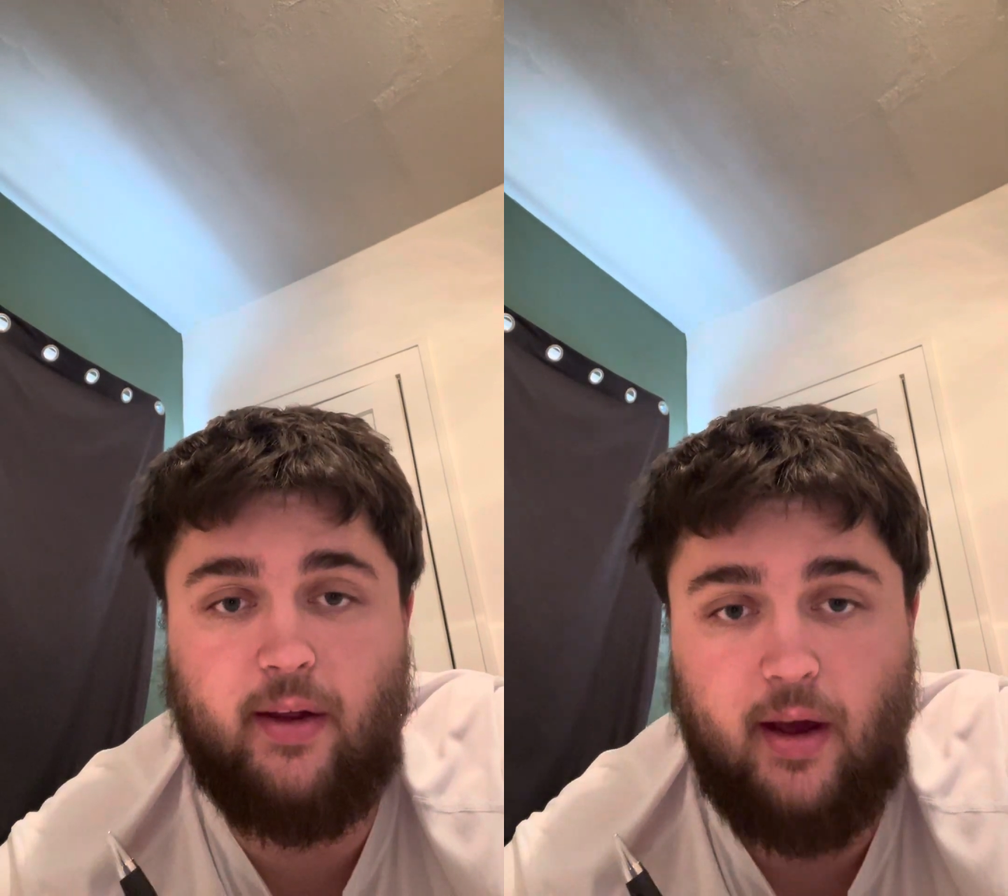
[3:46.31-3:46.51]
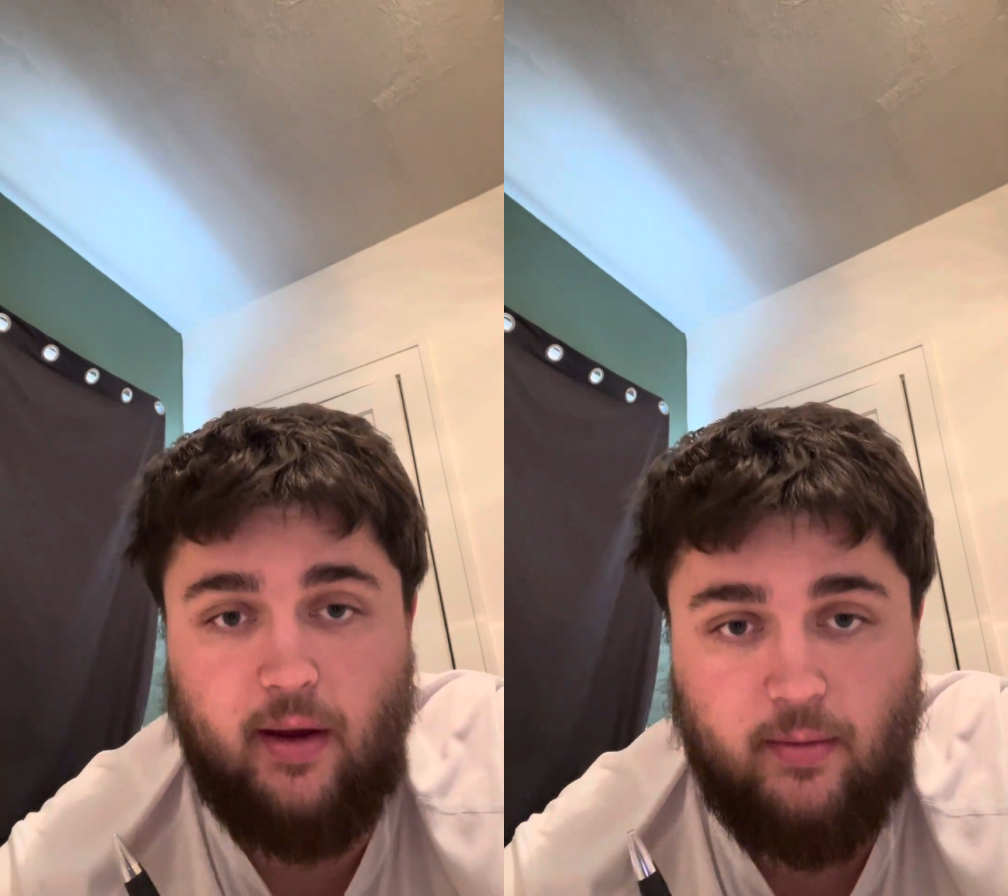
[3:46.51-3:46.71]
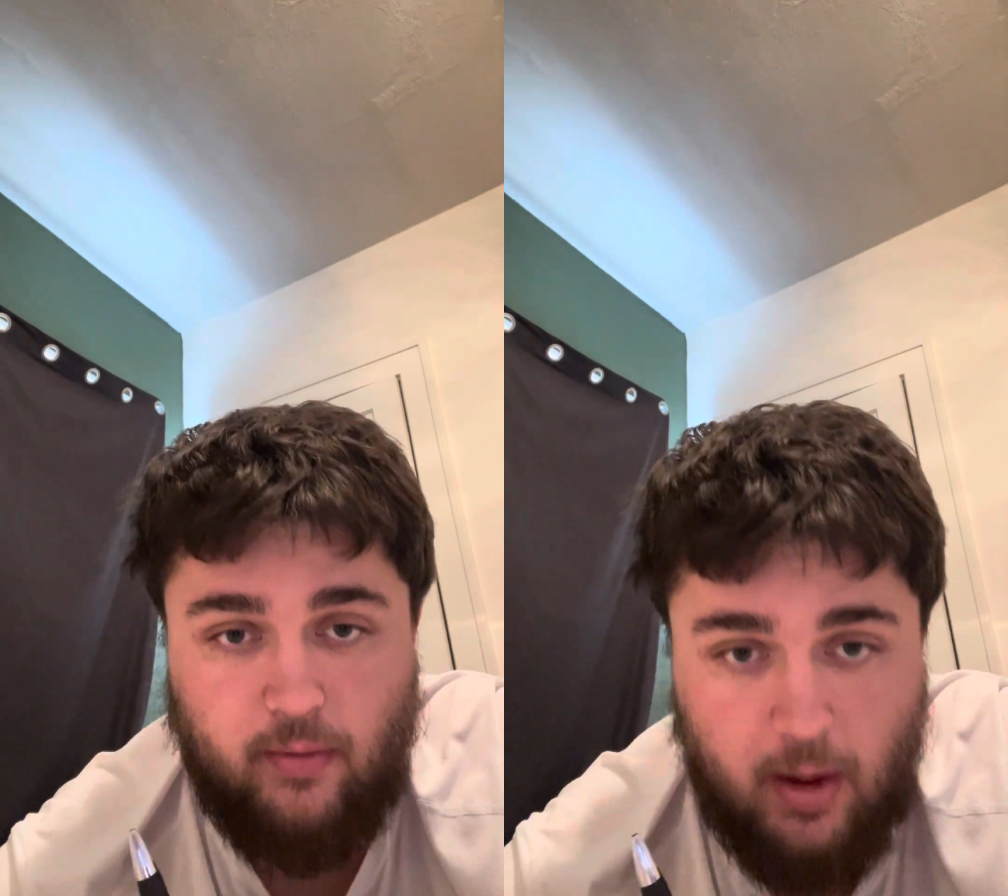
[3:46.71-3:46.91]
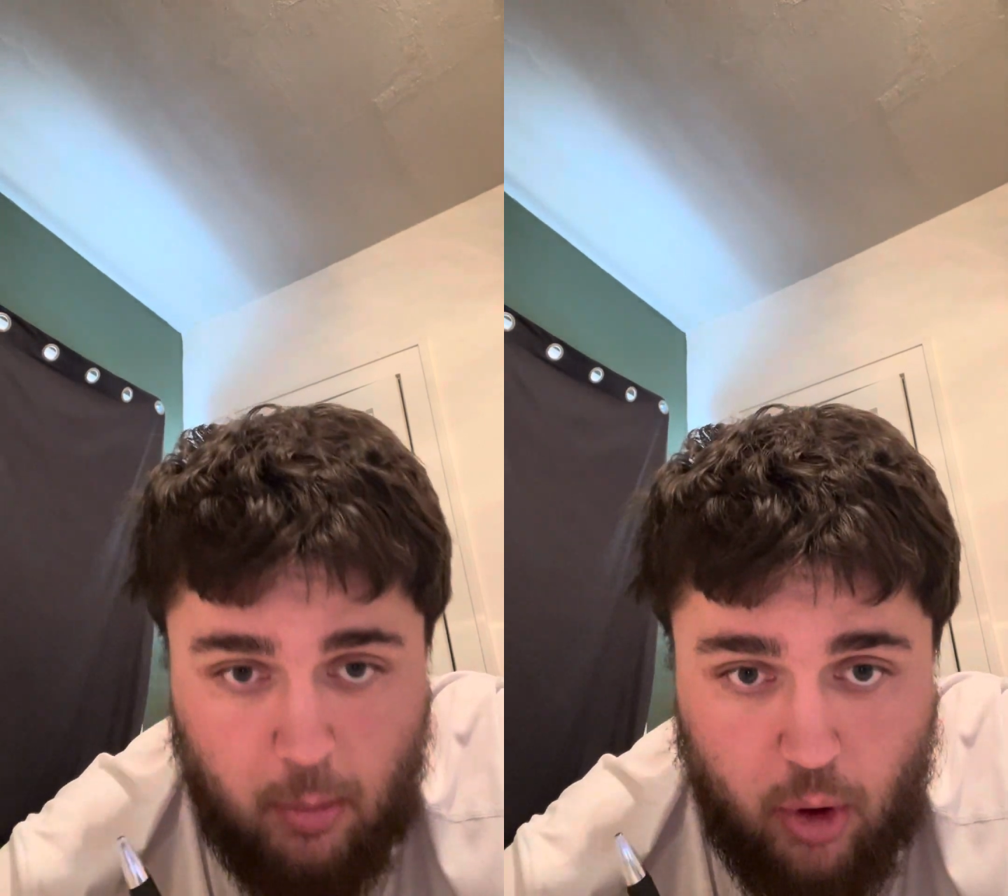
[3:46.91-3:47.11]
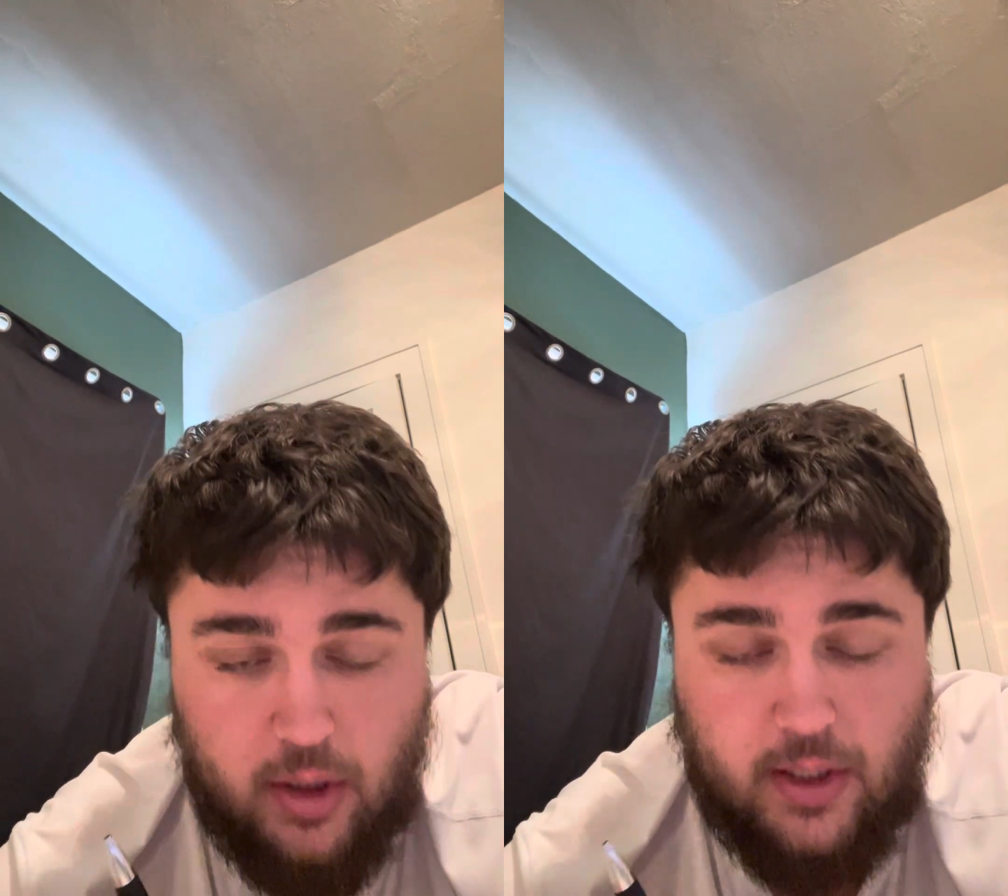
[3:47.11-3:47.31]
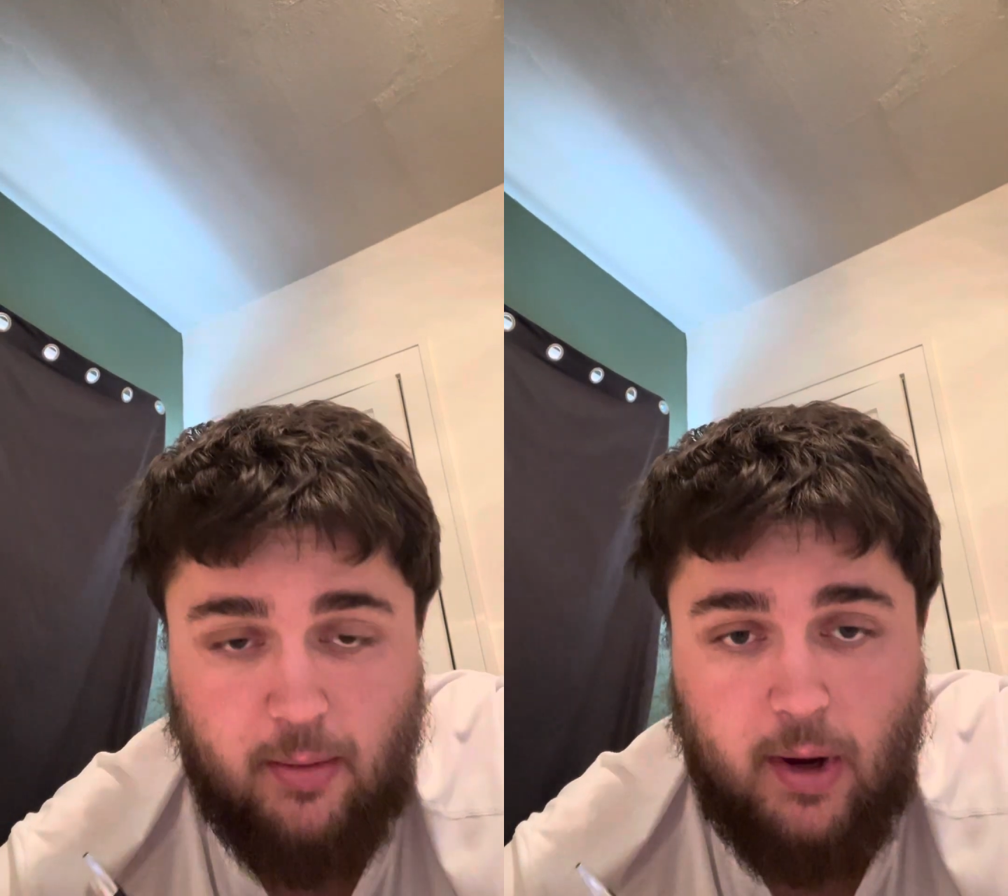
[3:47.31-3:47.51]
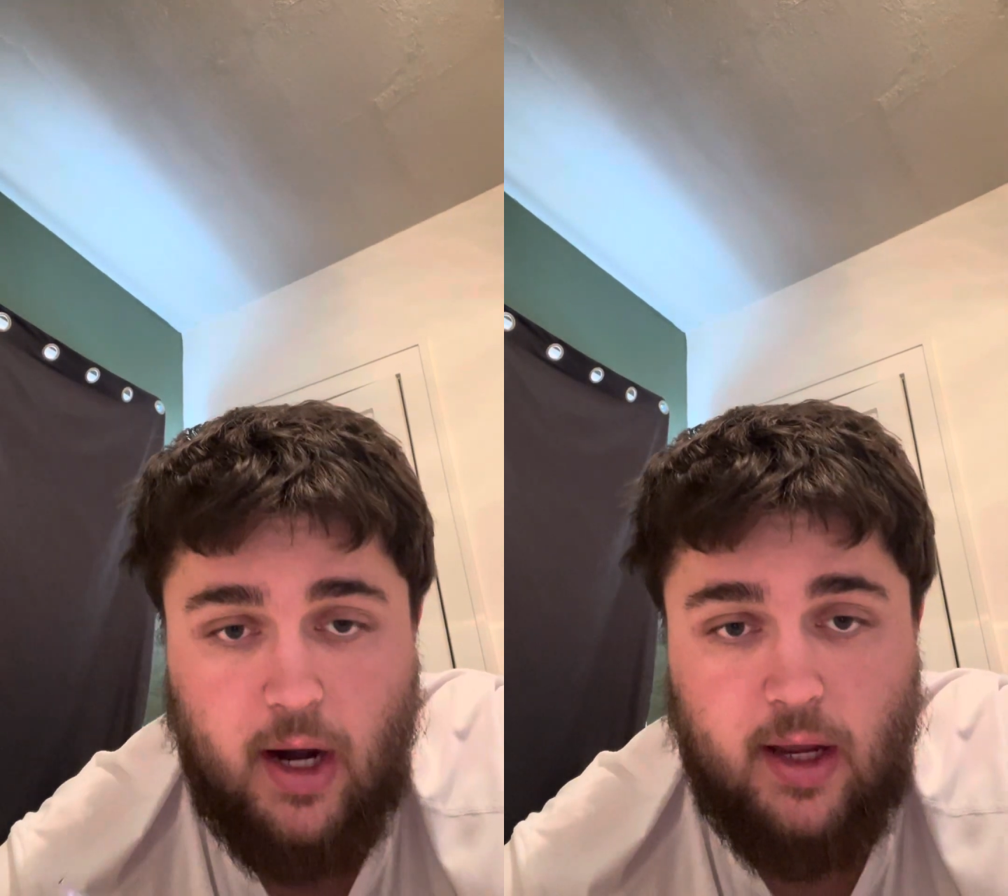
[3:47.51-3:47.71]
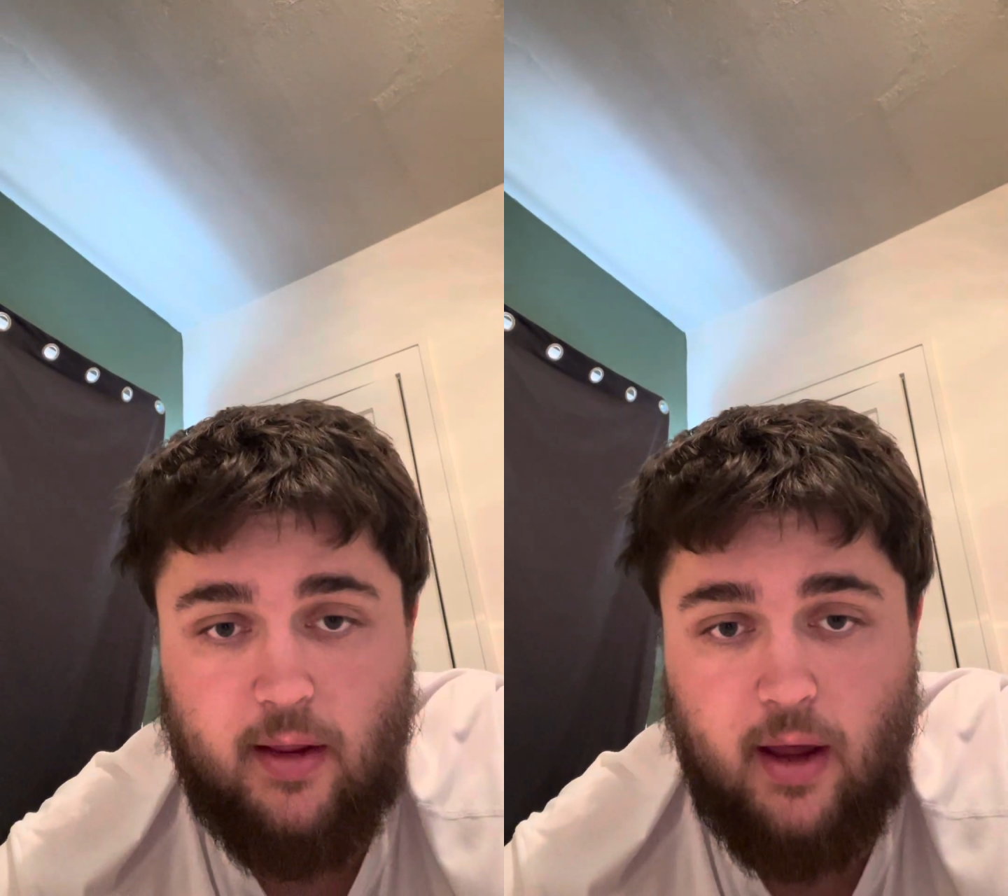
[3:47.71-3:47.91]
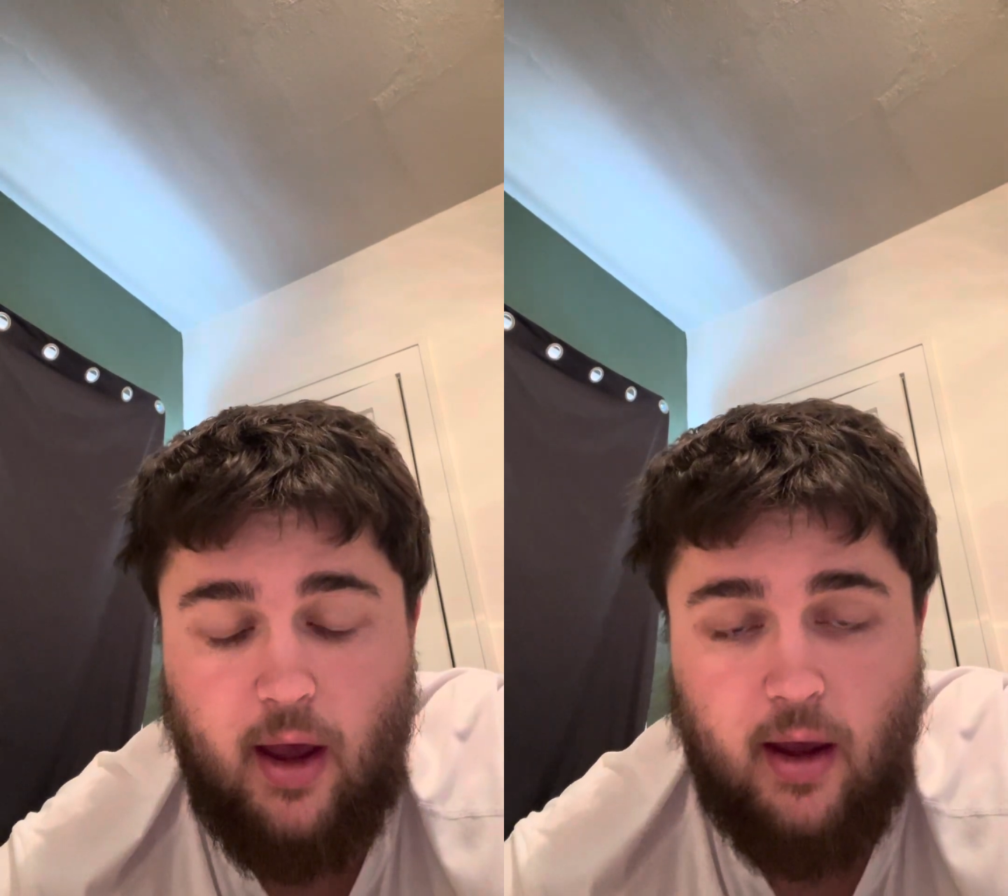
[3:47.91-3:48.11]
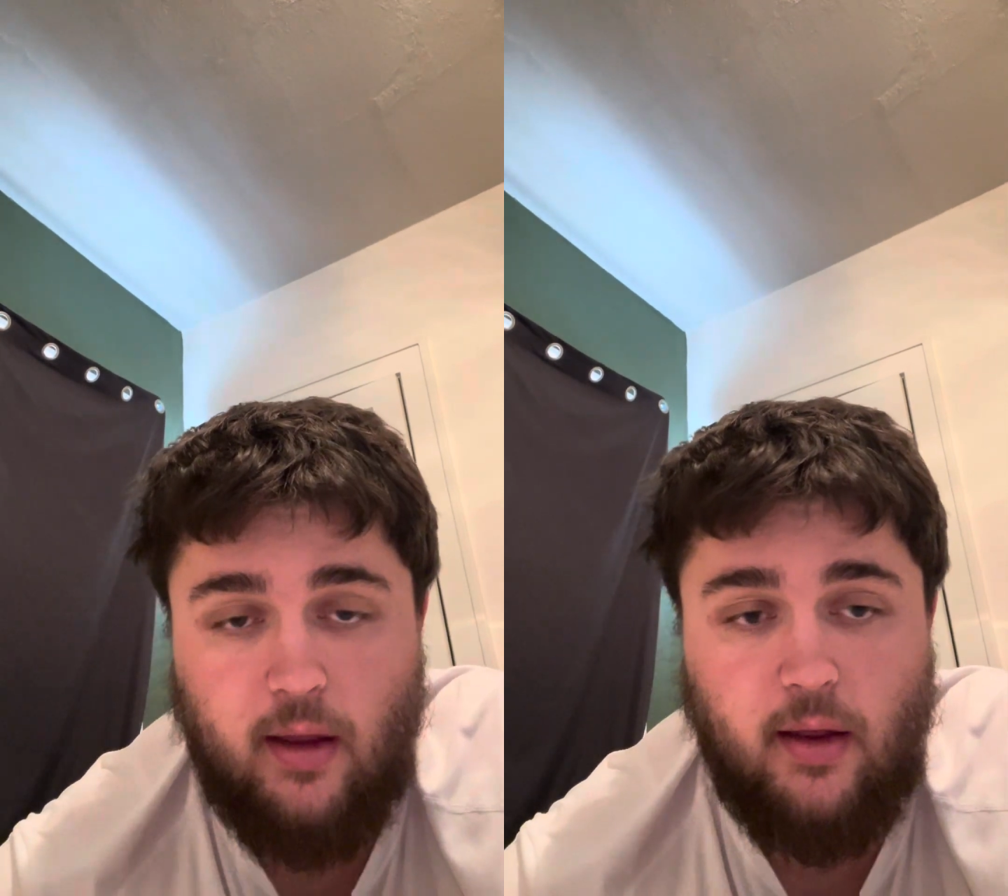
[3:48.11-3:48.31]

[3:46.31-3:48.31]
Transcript: they murdered somebody, they